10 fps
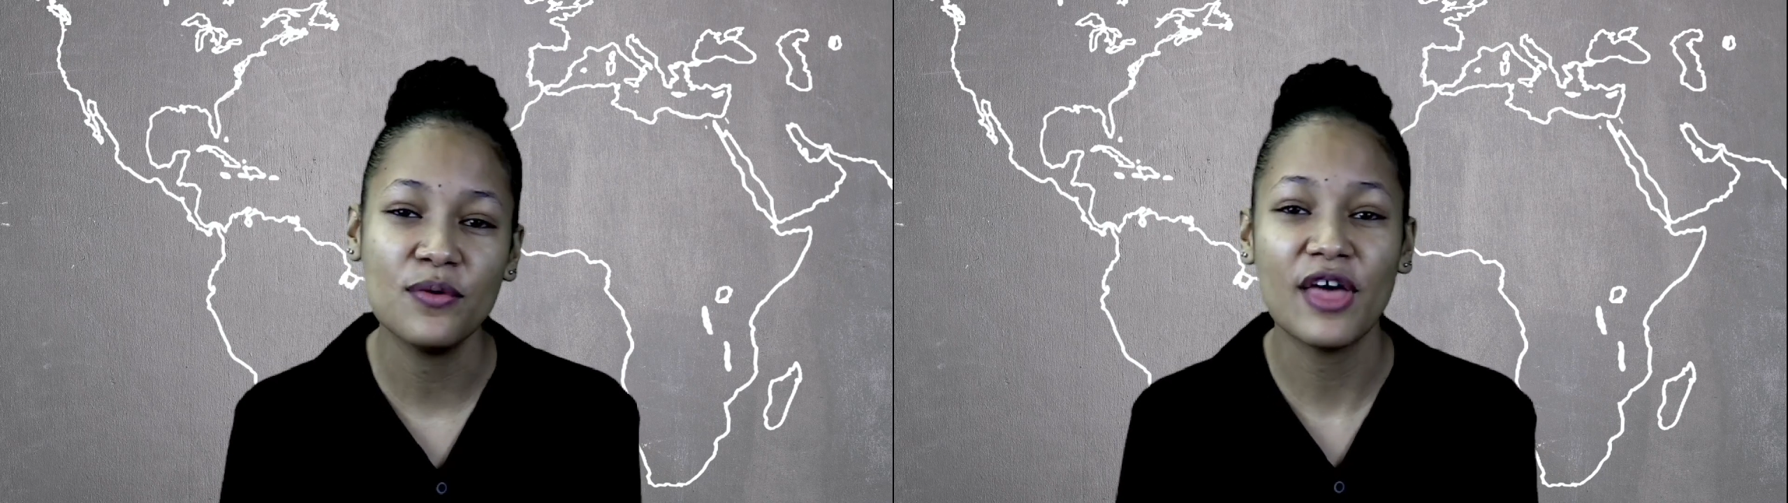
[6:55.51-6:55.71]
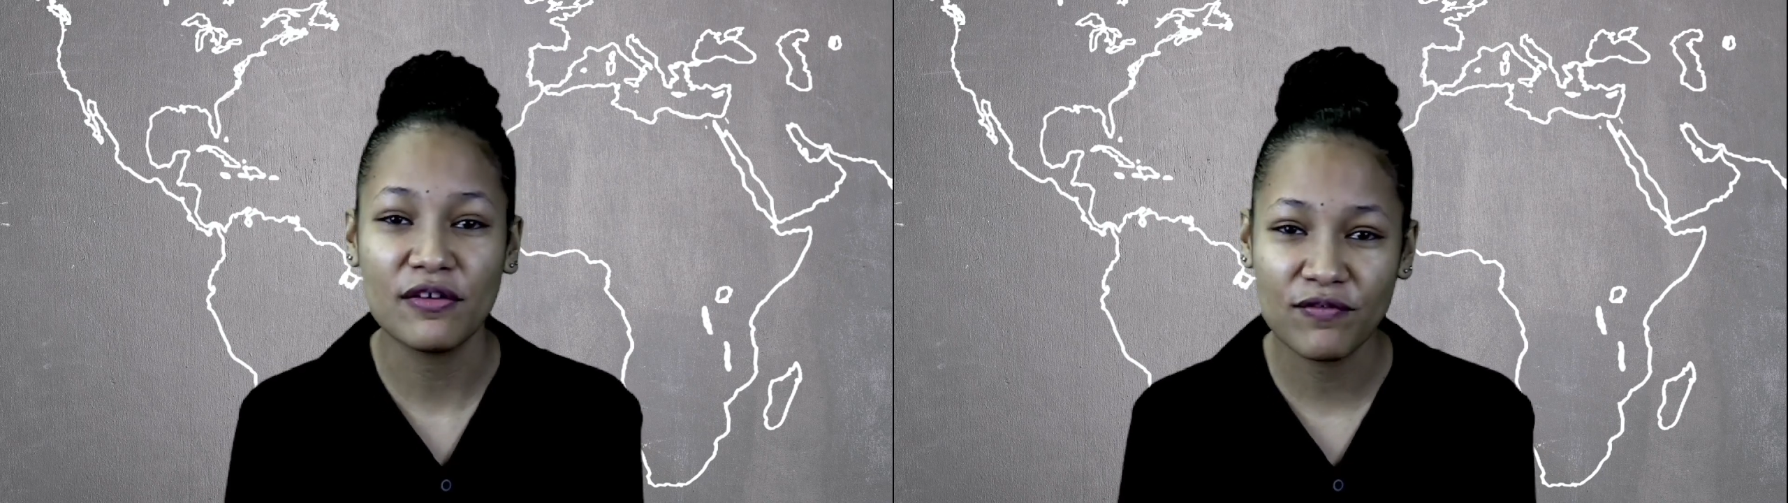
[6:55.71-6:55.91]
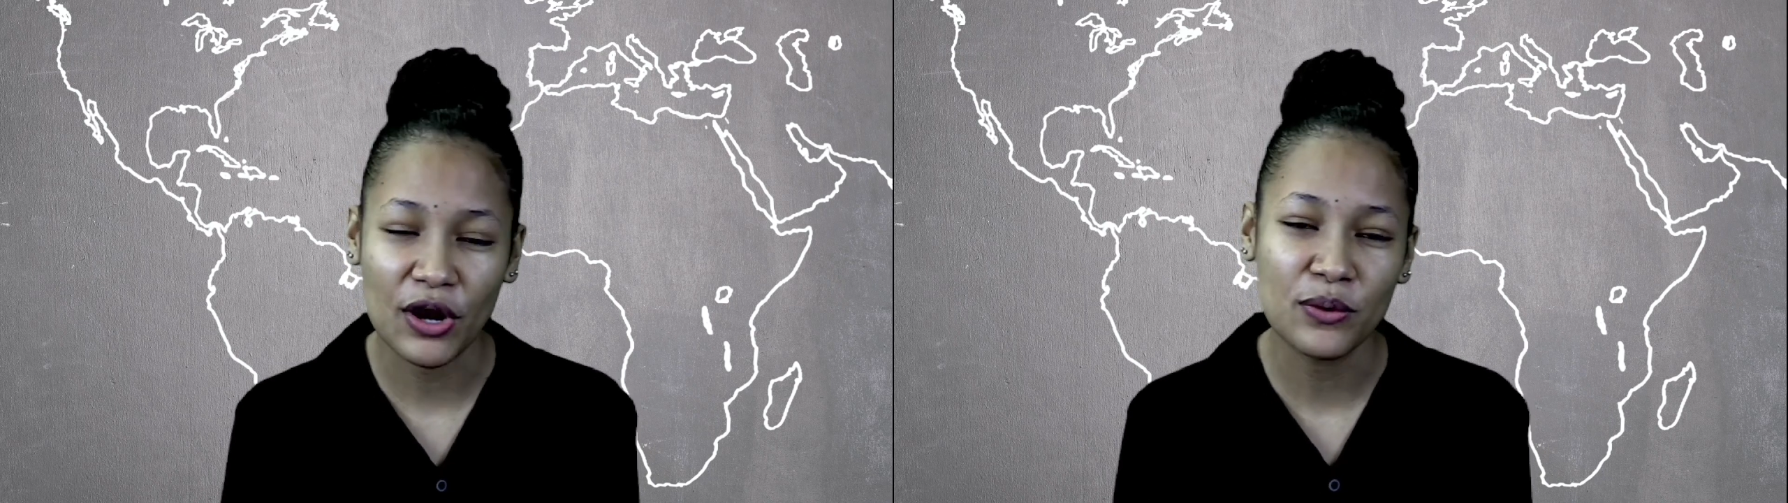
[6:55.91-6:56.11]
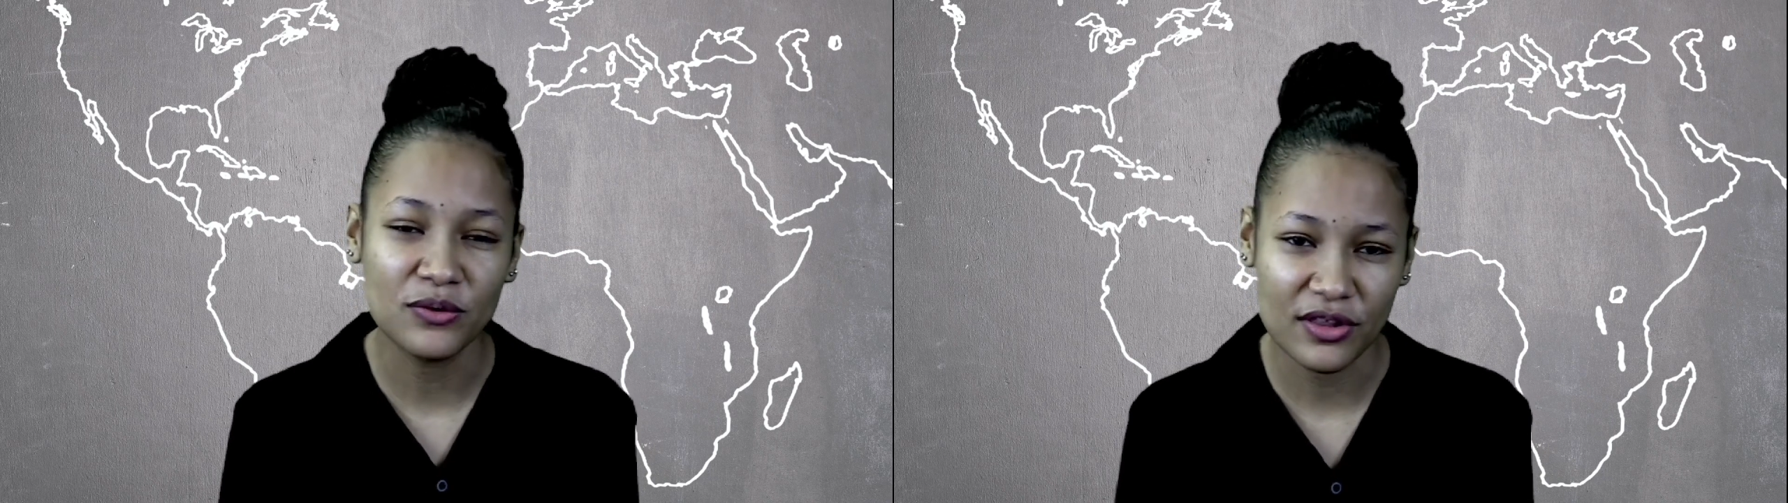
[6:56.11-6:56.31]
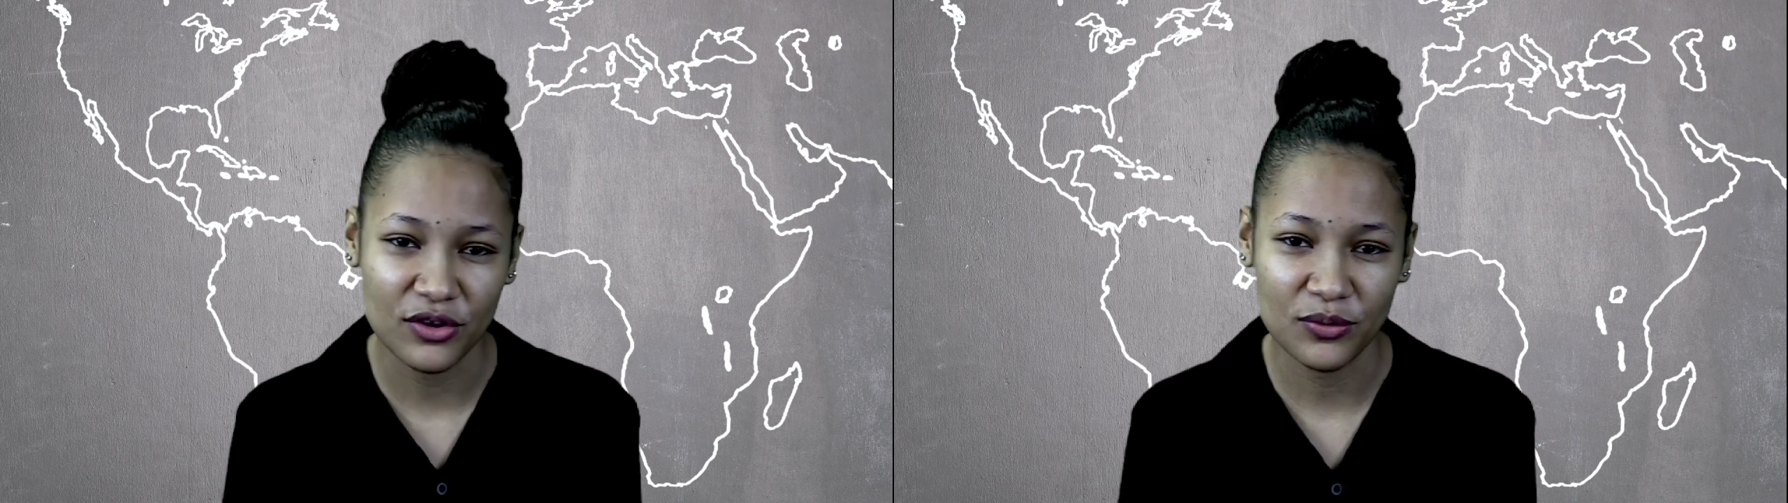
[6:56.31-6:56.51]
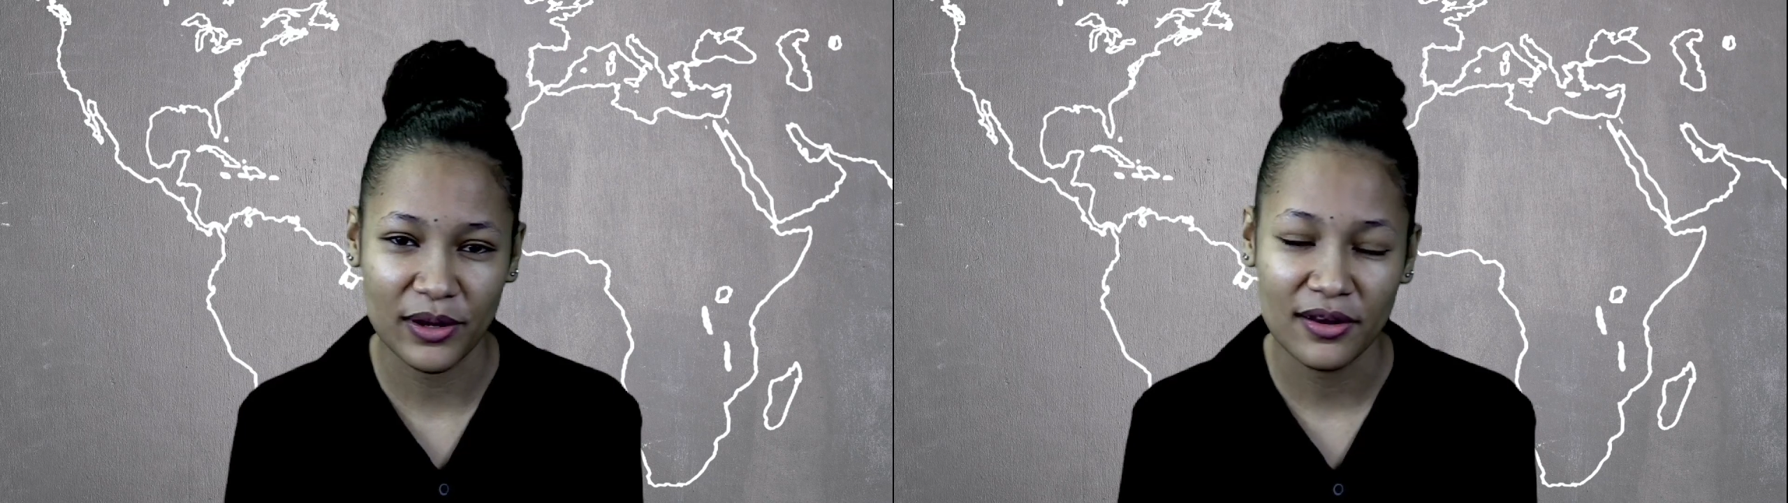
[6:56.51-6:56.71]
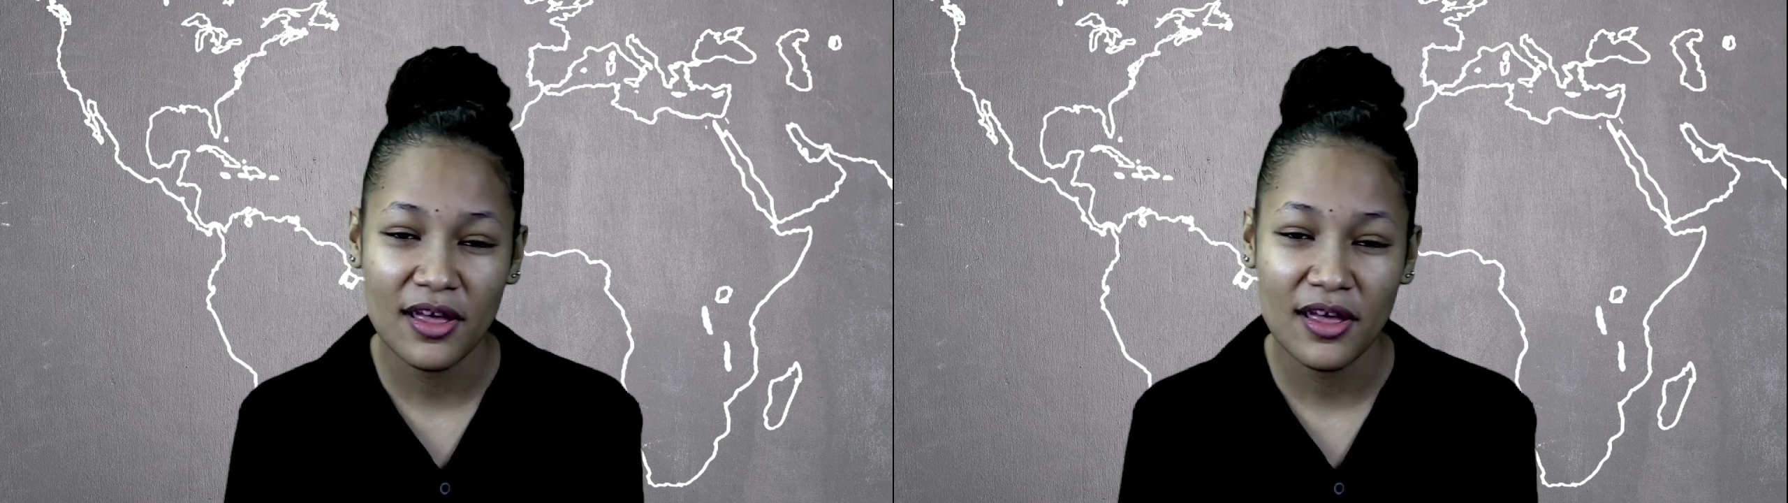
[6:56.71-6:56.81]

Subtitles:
that follows this one.